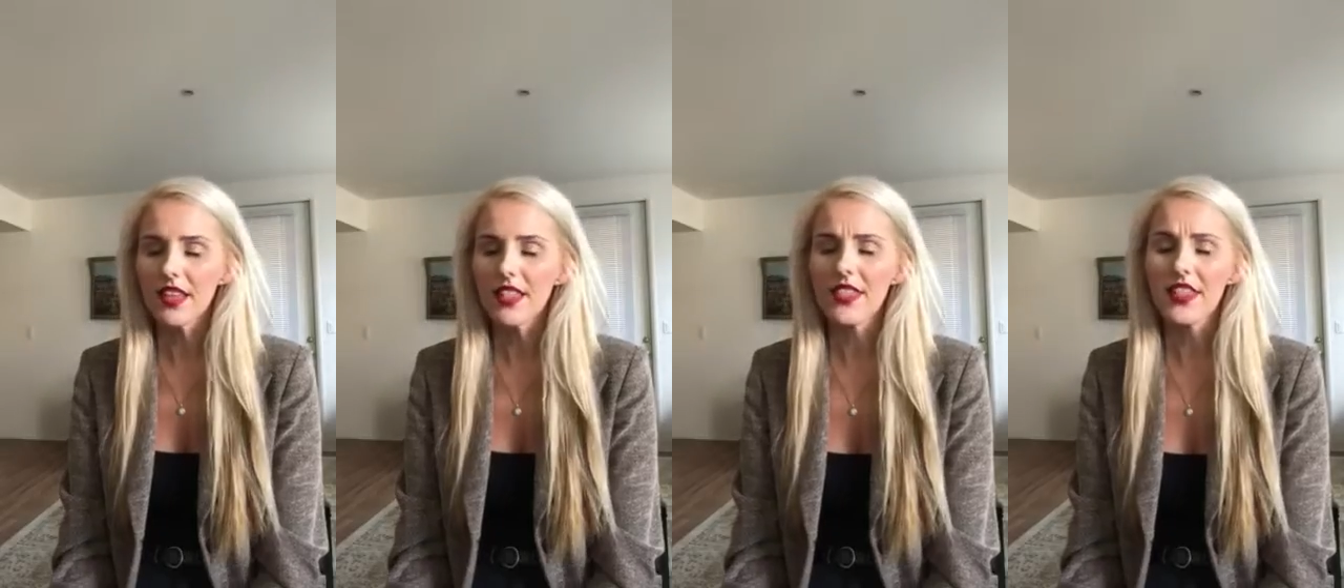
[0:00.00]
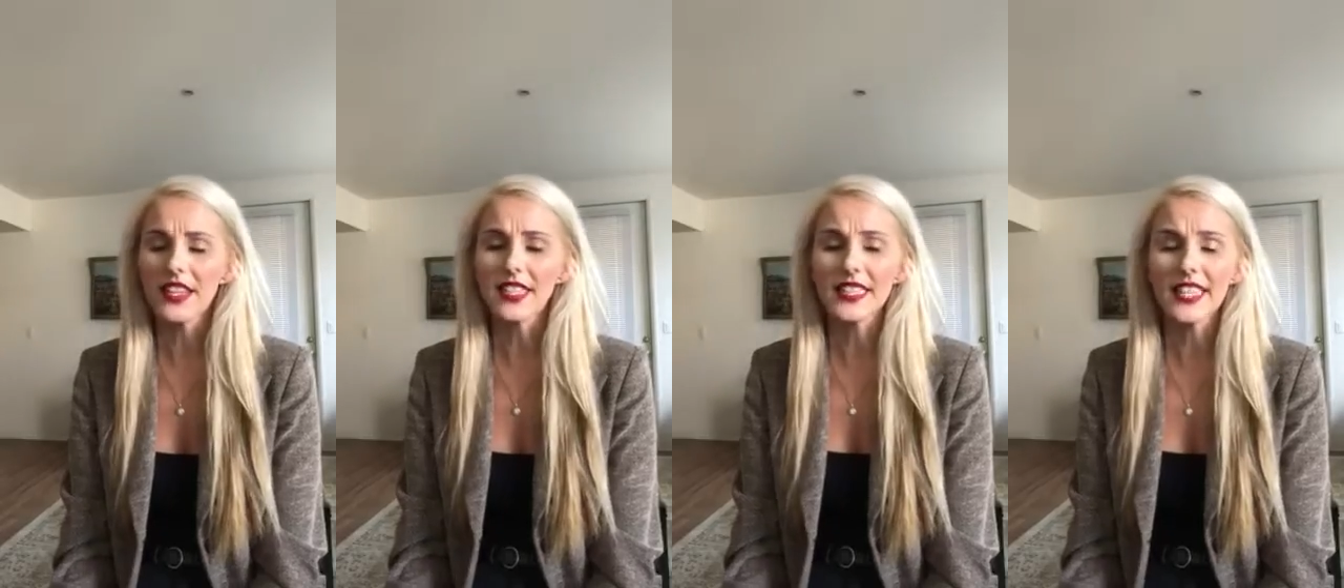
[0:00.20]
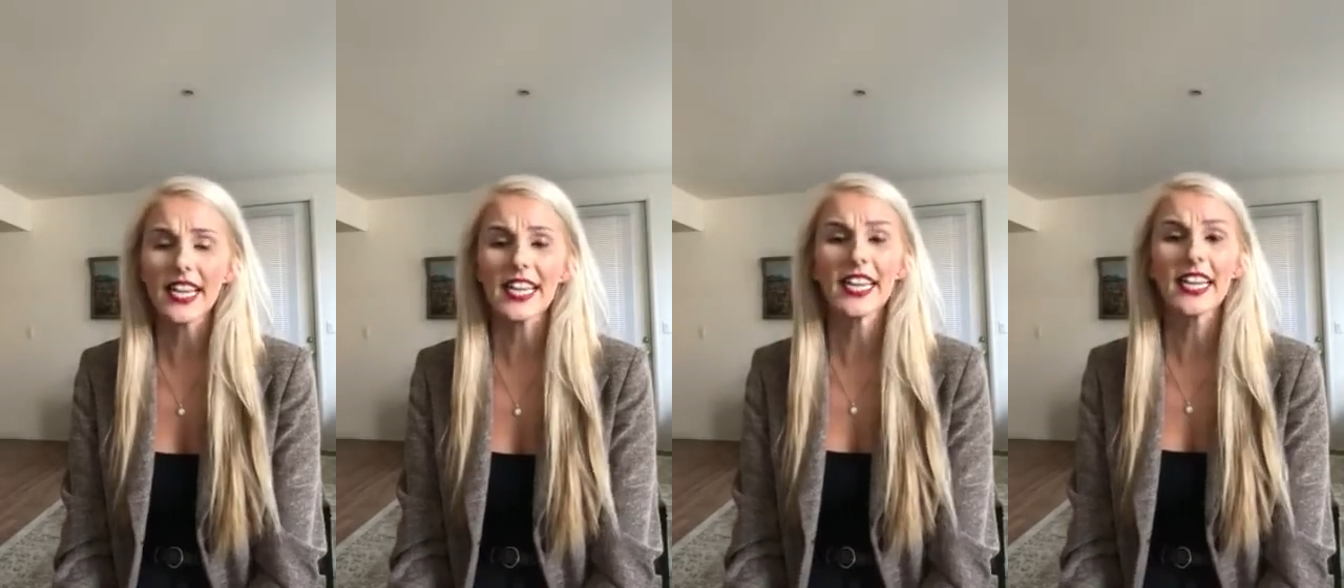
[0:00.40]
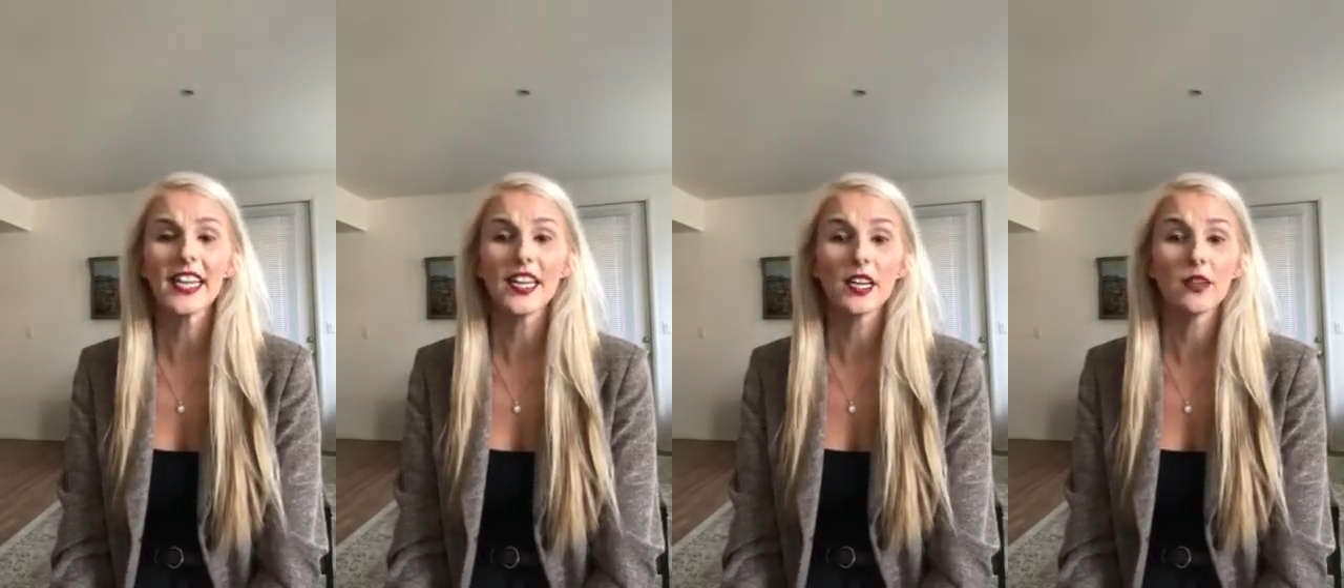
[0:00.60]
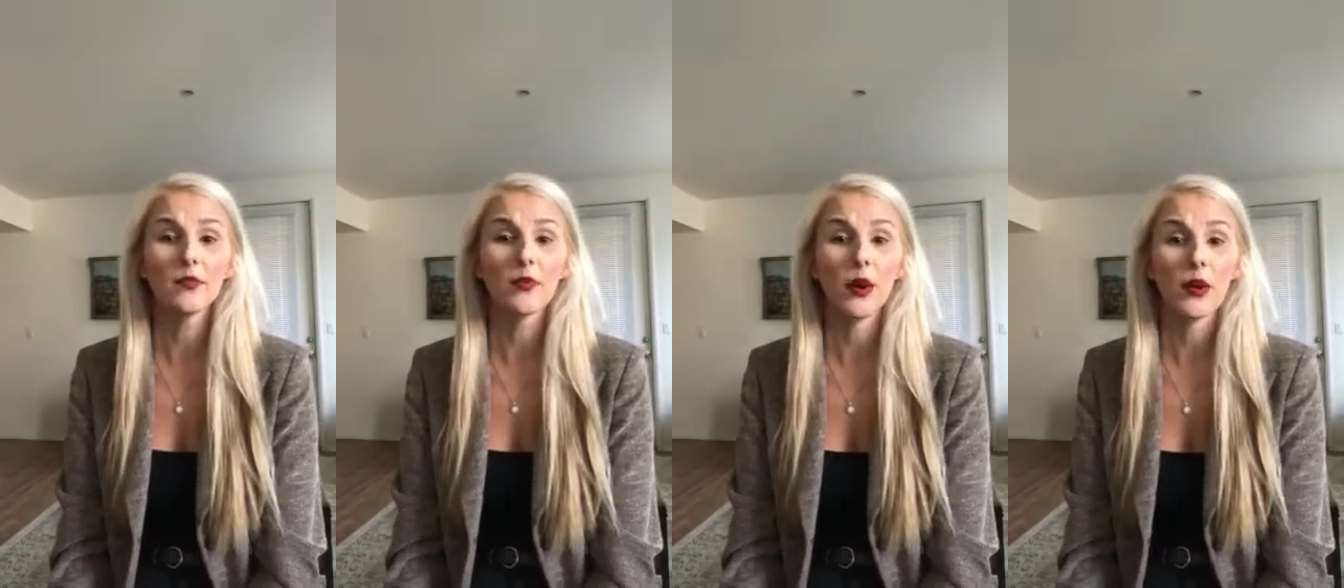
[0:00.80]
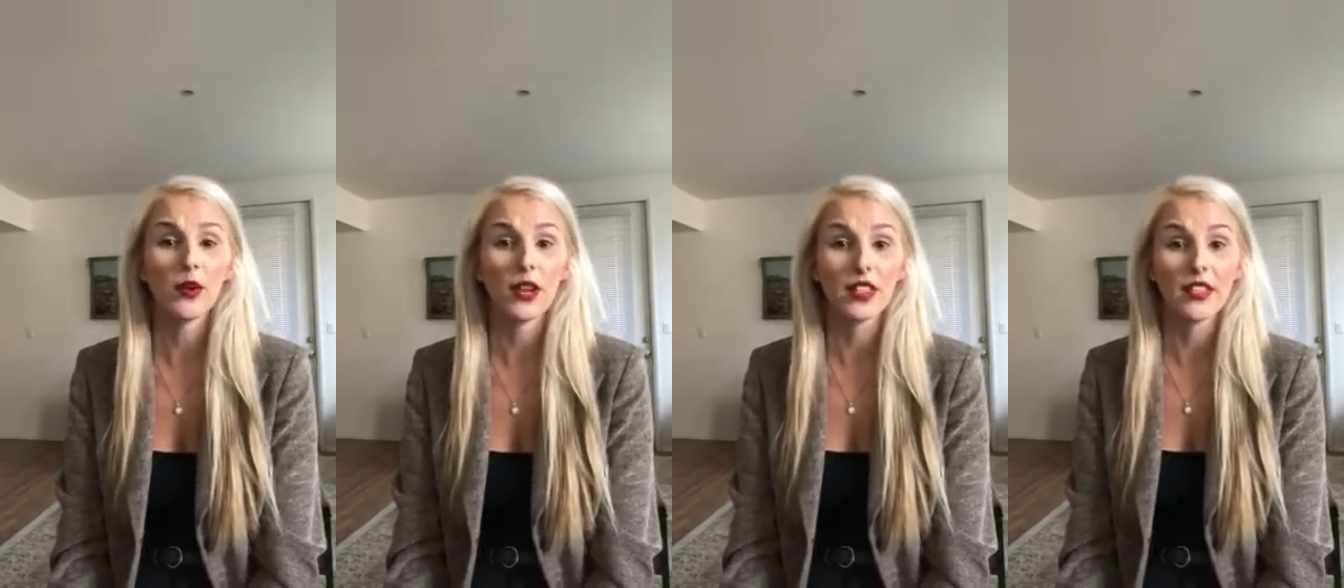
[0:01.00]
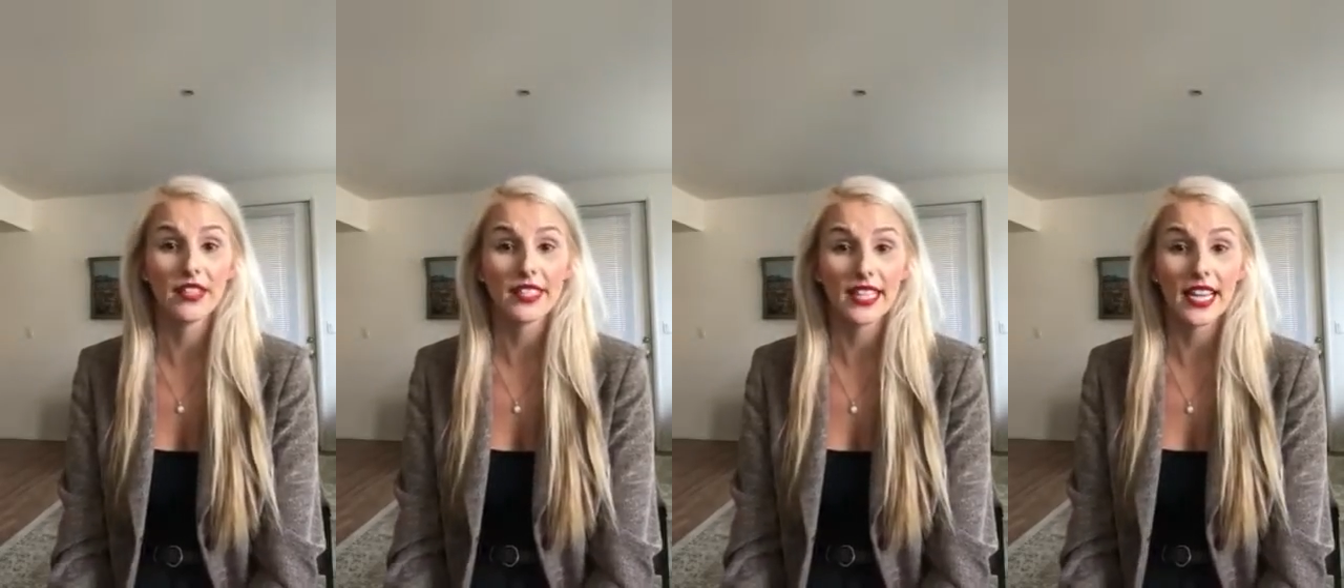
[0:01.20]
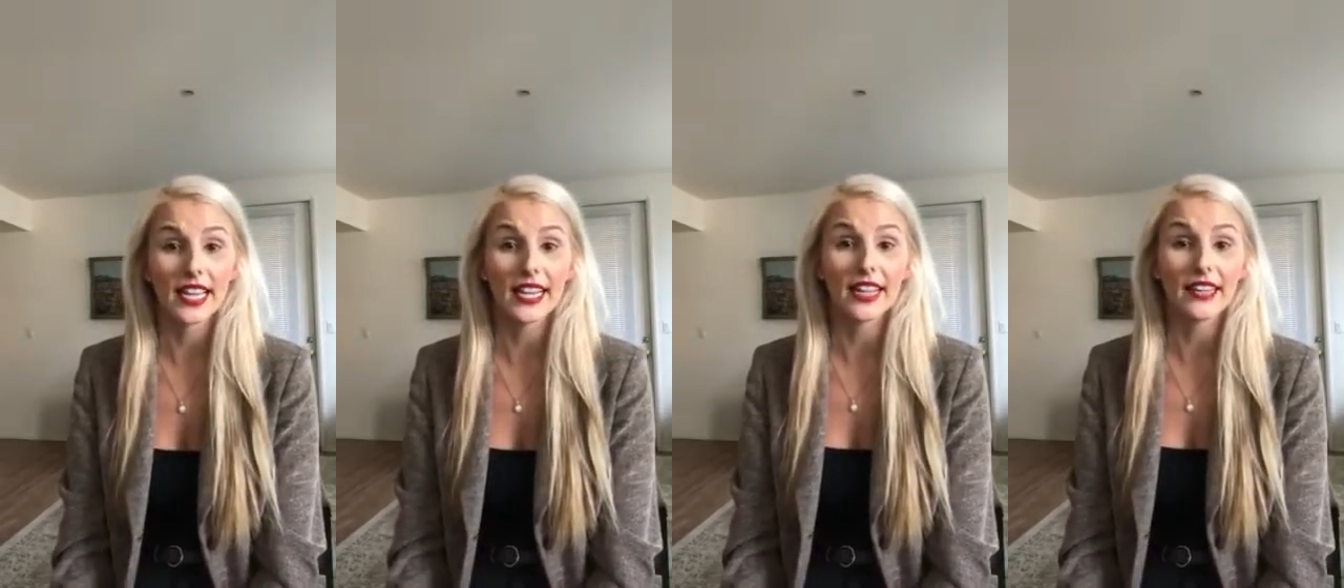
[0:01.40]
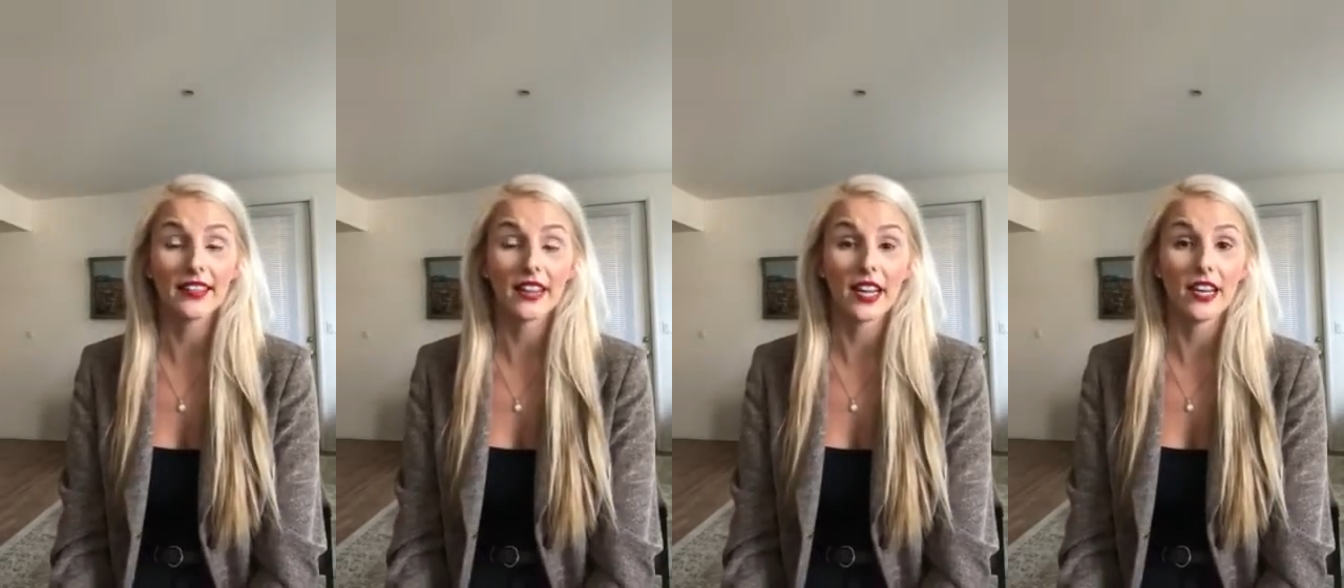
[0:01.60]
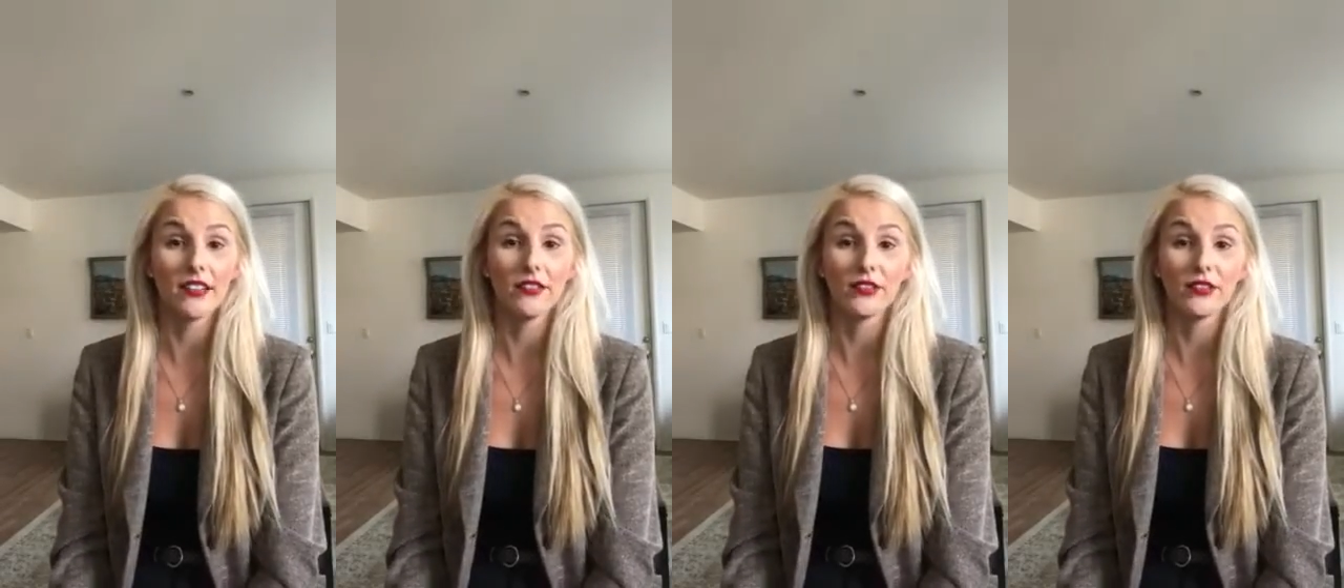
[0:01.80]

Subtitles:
The second component, the second line